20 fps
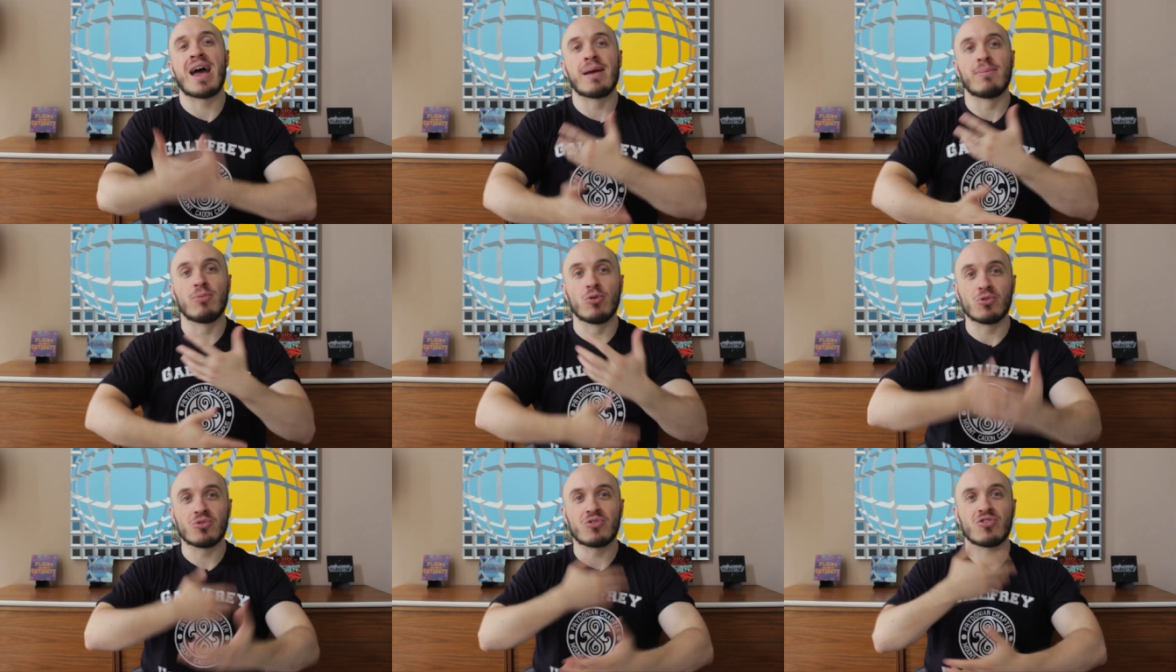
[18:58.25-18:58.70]

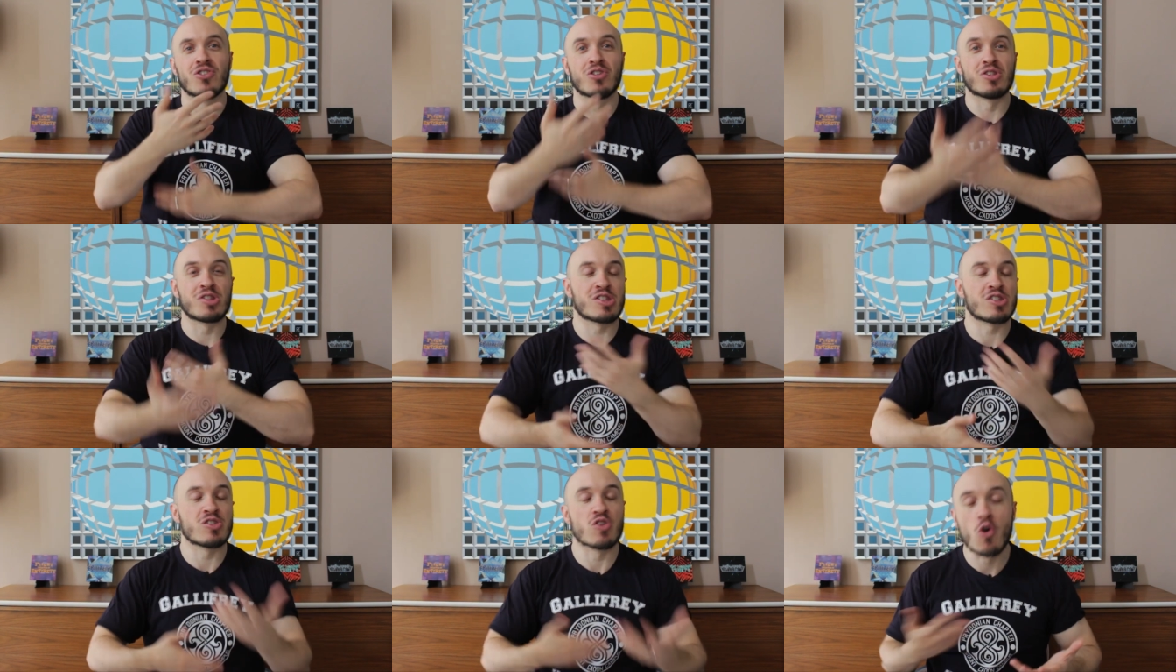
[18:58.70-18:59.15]
able
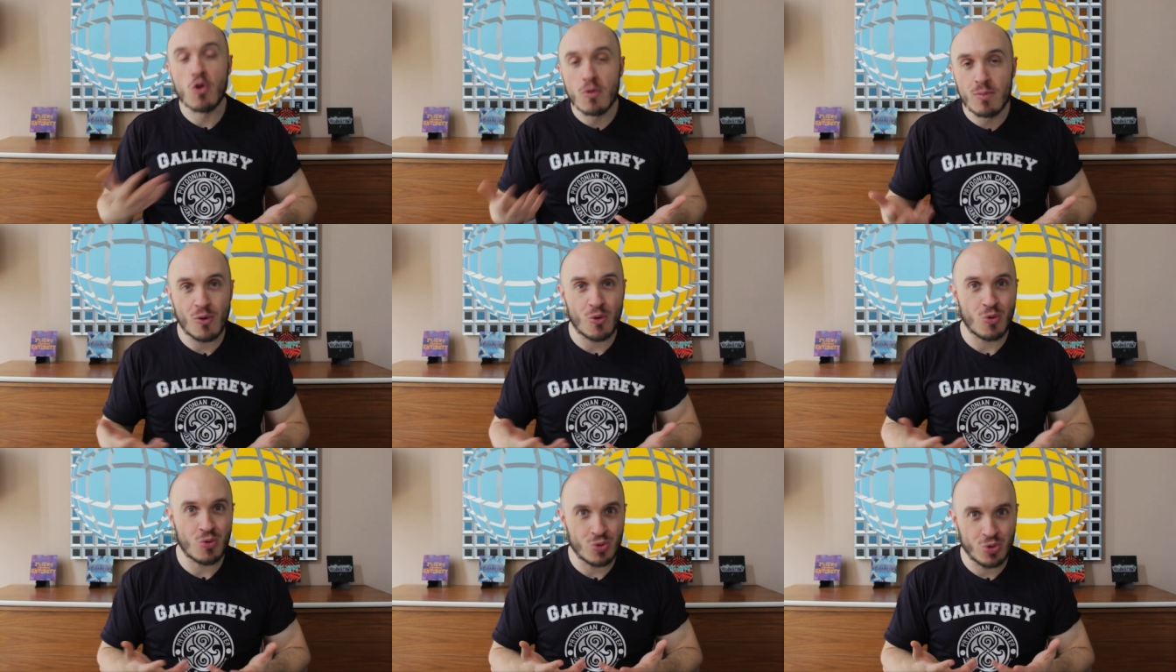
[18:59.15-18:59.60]
to
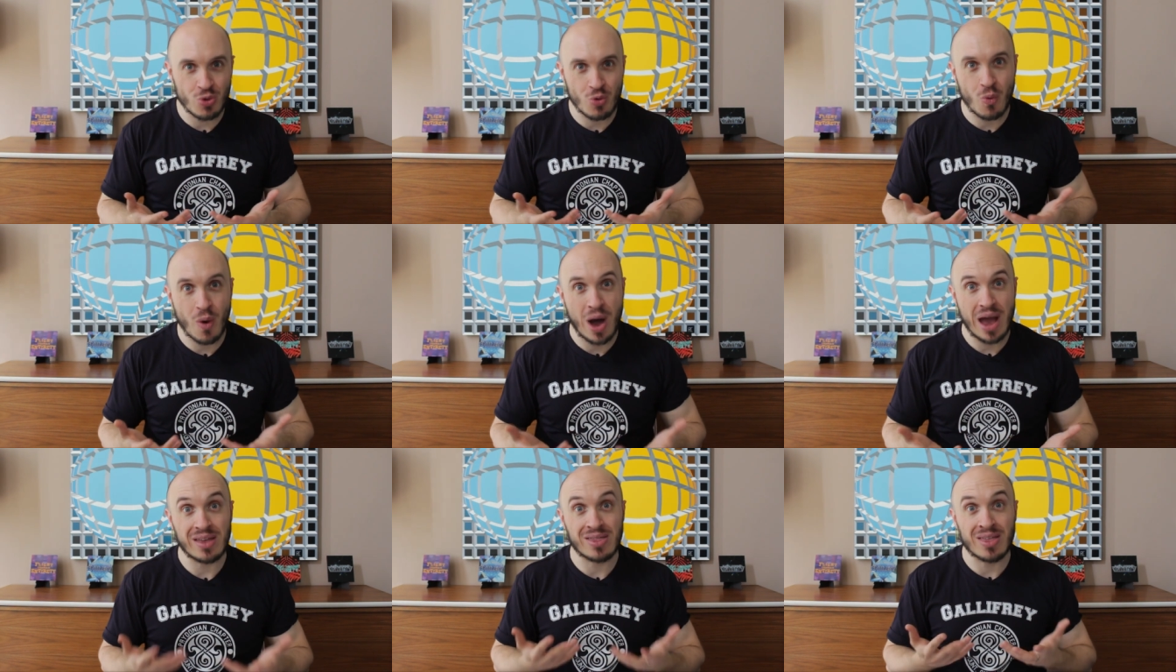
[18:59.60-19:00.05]
snowball the
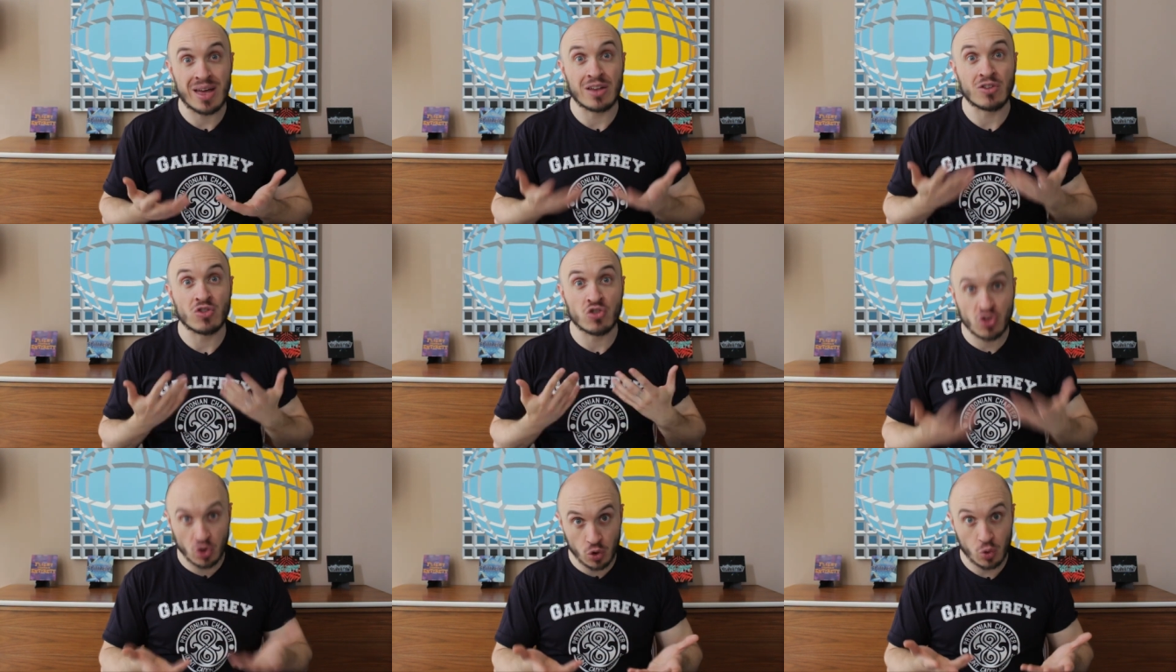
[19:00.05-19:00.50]
way
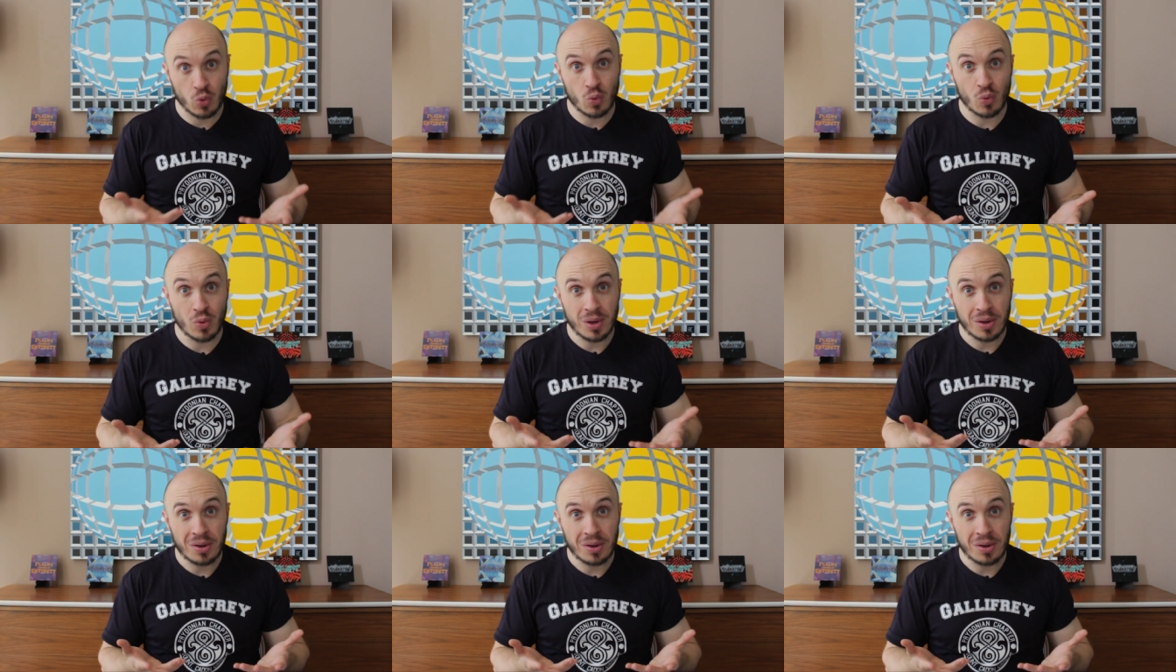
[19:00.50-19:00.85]
they do.